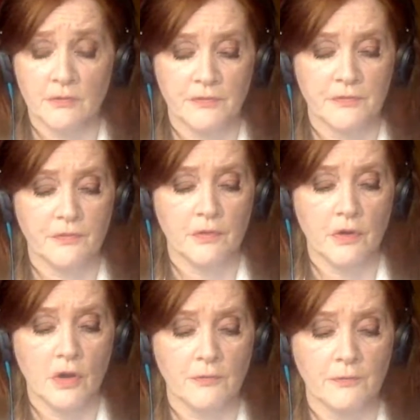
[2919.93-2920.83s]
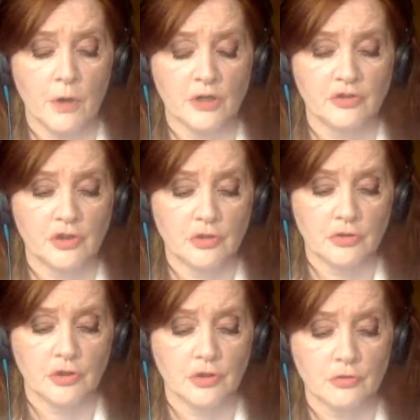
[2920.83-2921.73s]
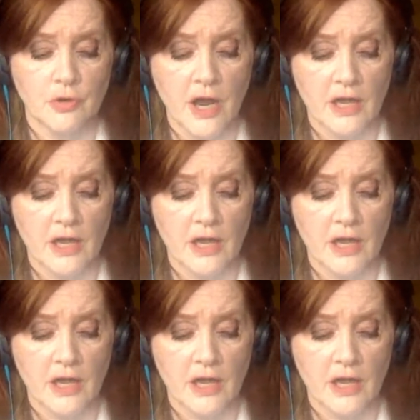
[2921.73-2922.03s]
of what you